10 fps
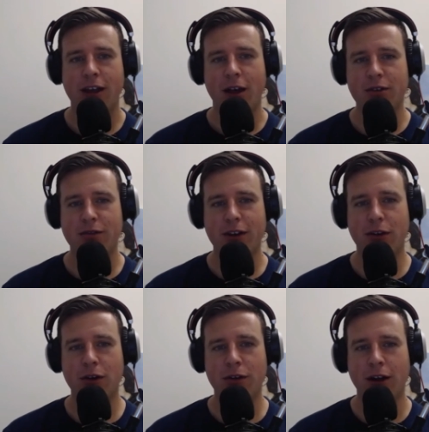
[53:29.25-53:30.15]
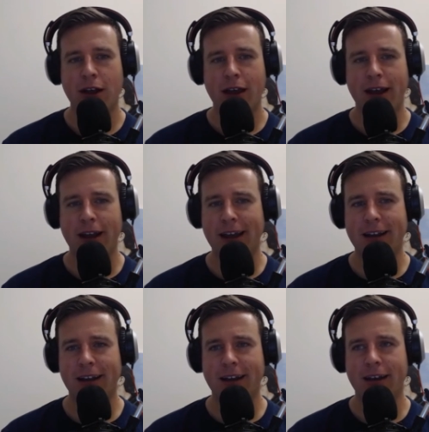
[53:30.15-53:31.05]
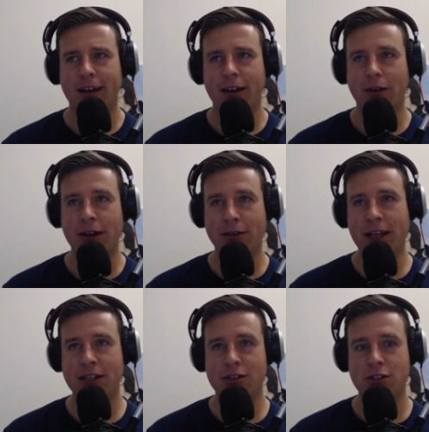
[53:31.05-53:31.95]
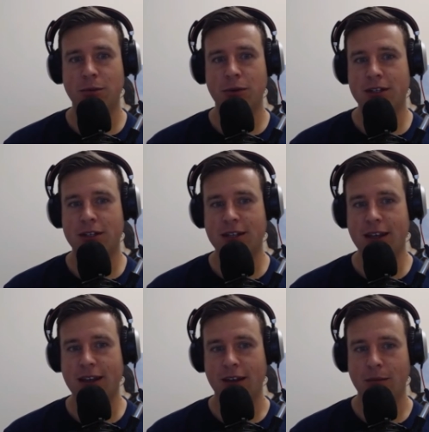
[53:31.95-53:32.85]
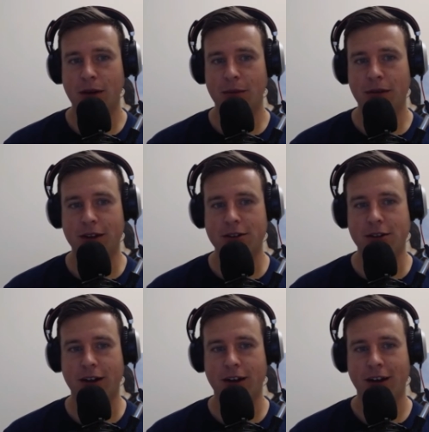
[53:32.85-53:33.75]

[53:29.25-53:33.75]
I was in Vancouver, and I had a, a great relationship with the Sikh population there.